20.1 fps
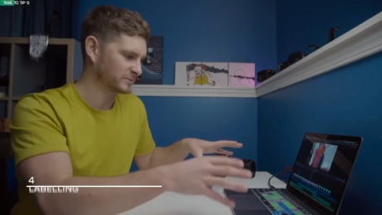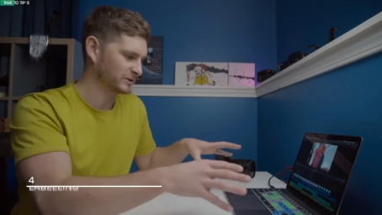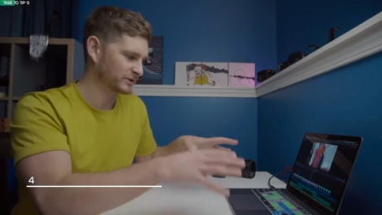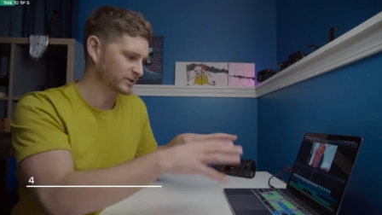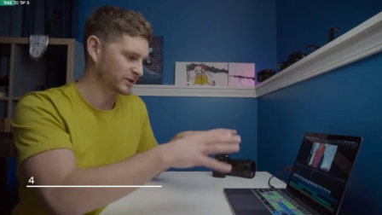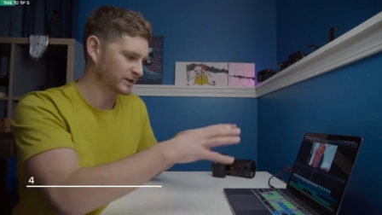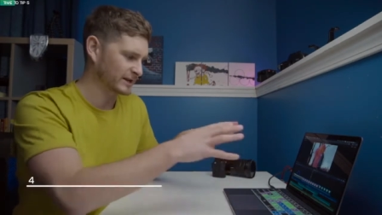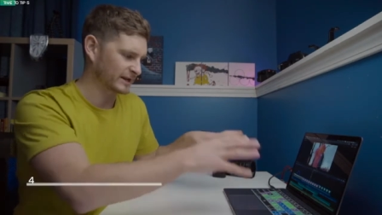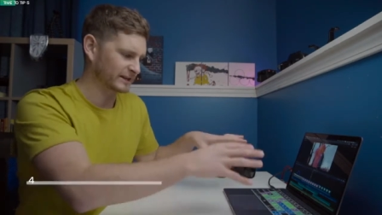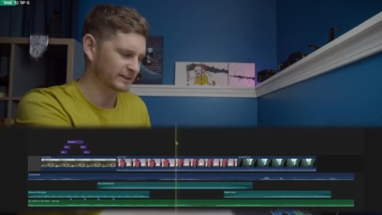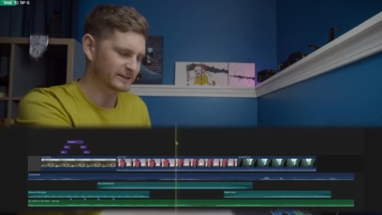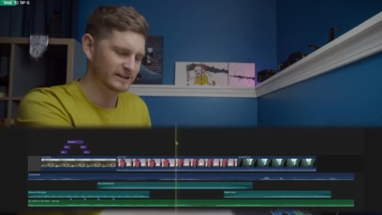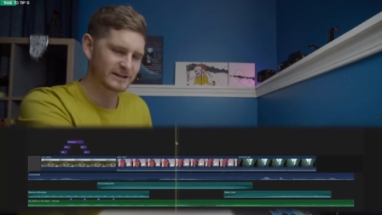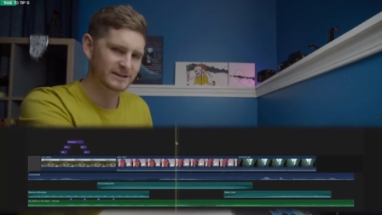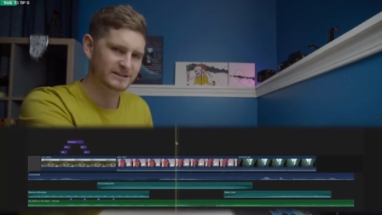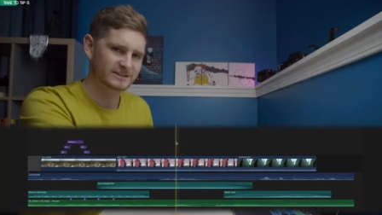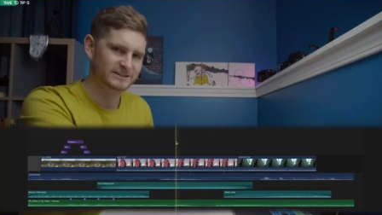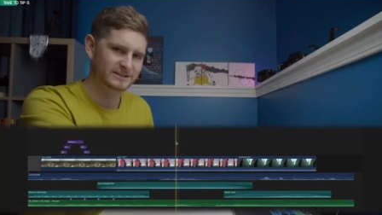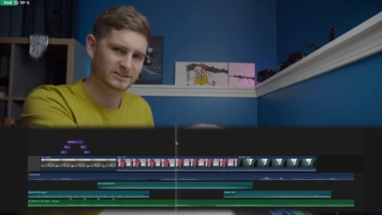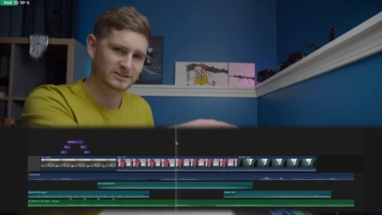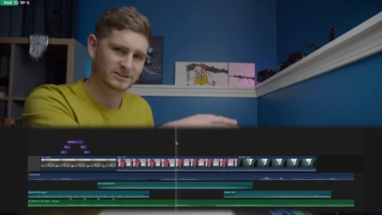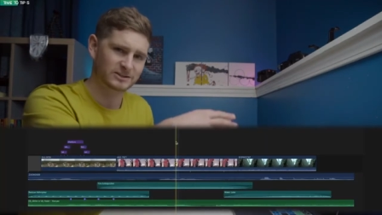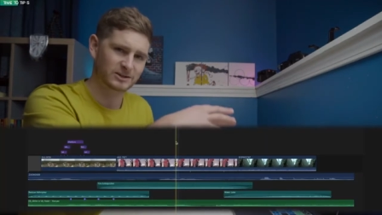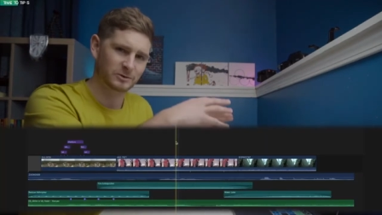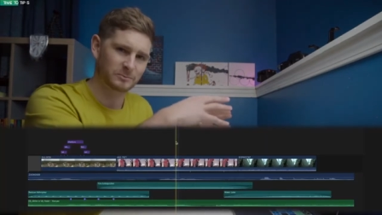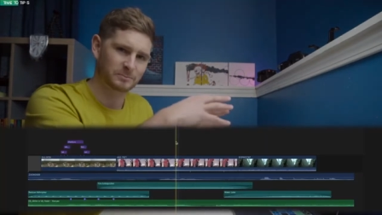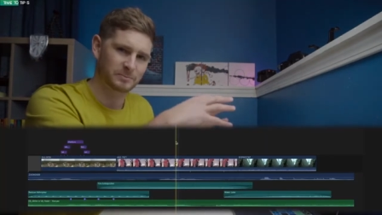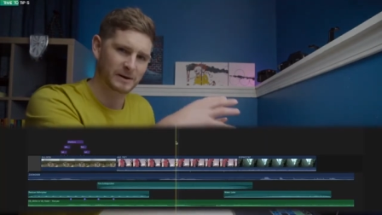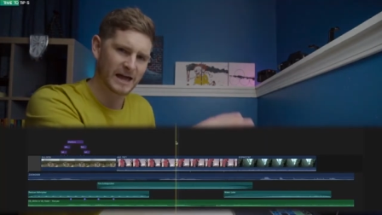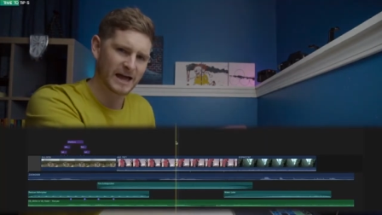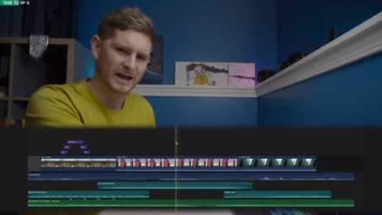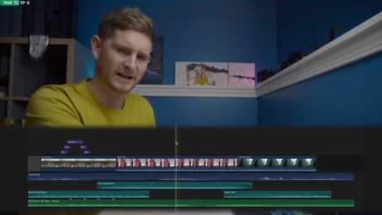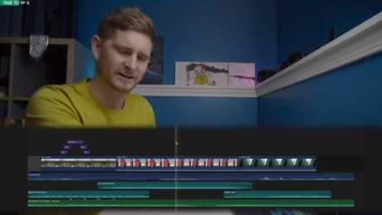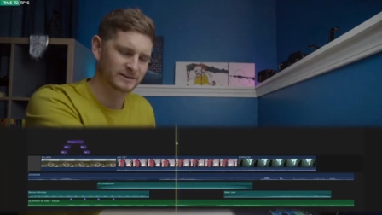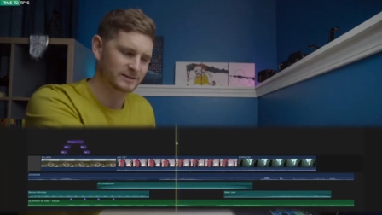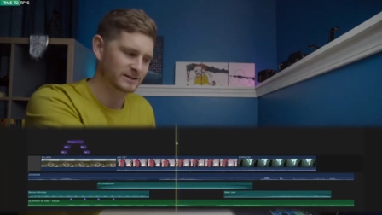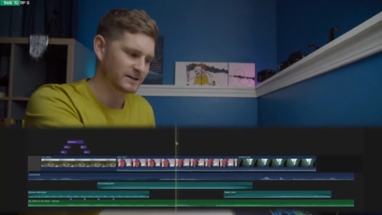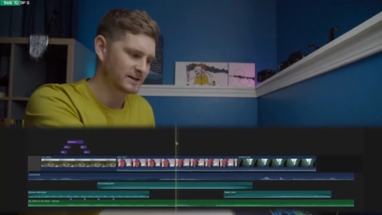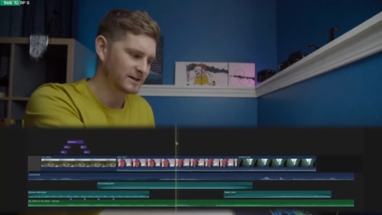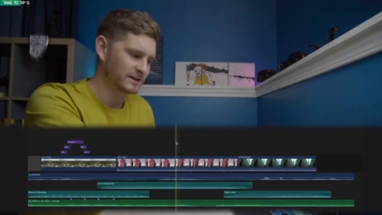looking like this and so
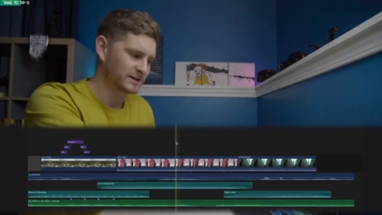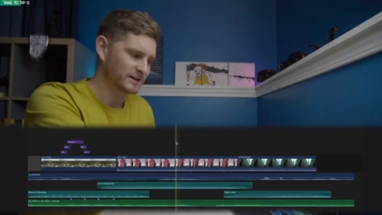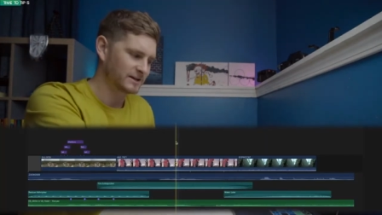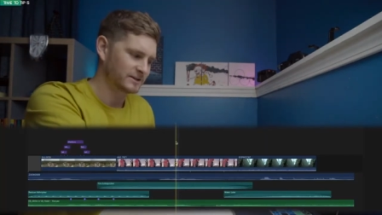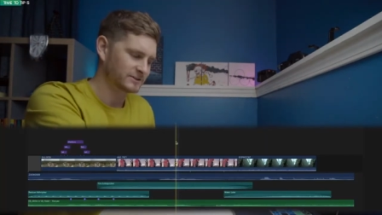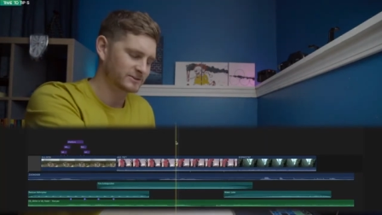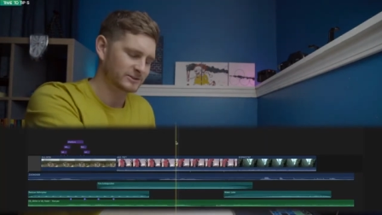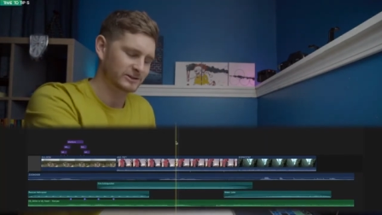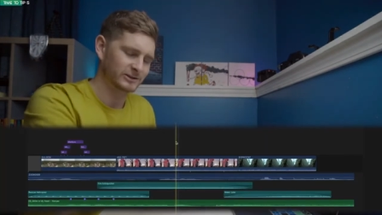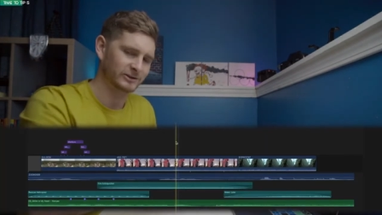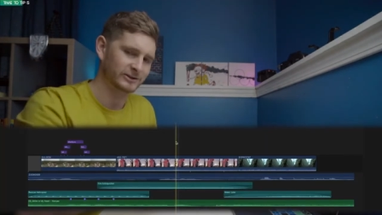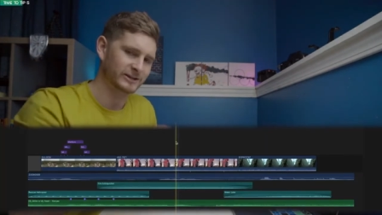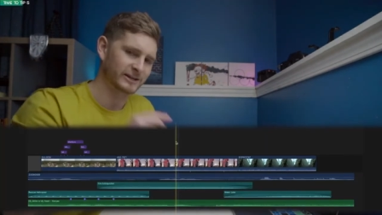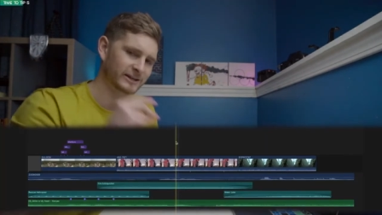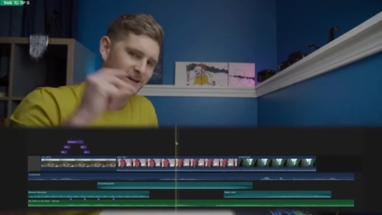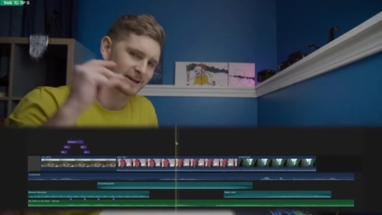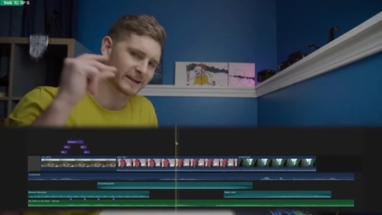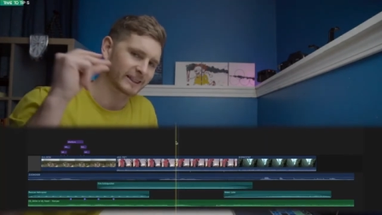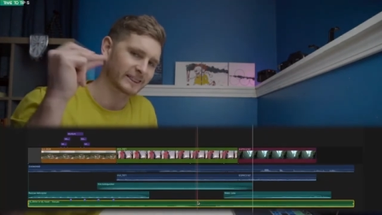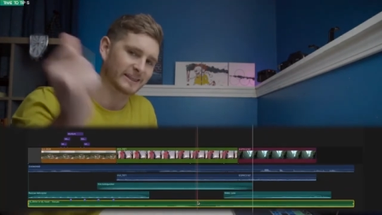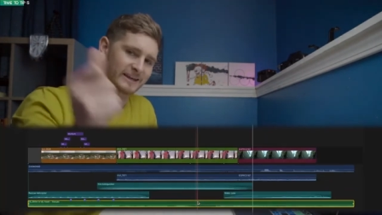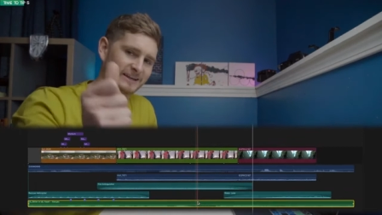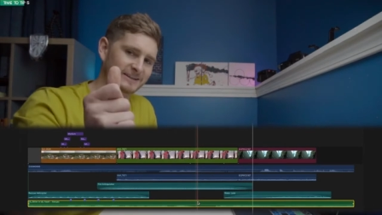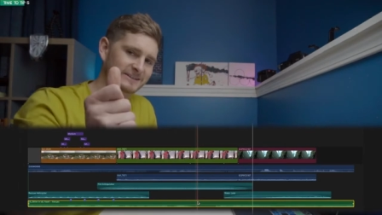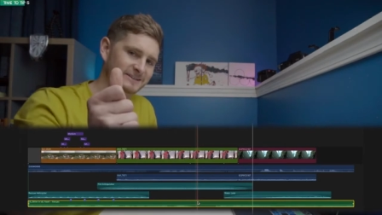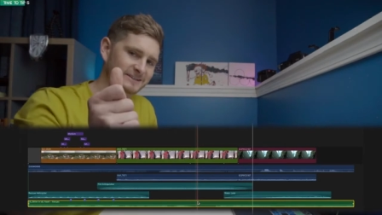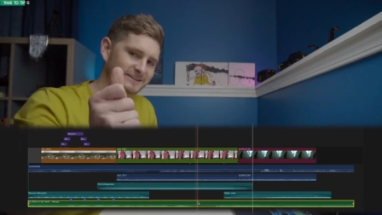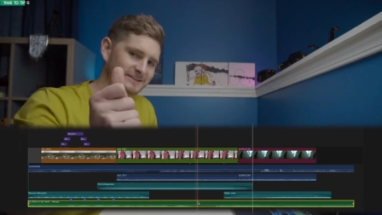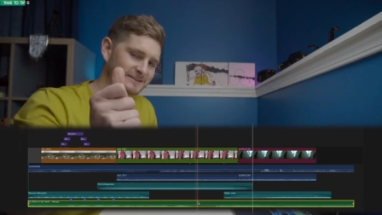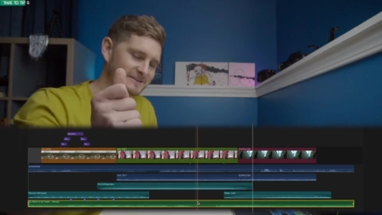bland to looking like this?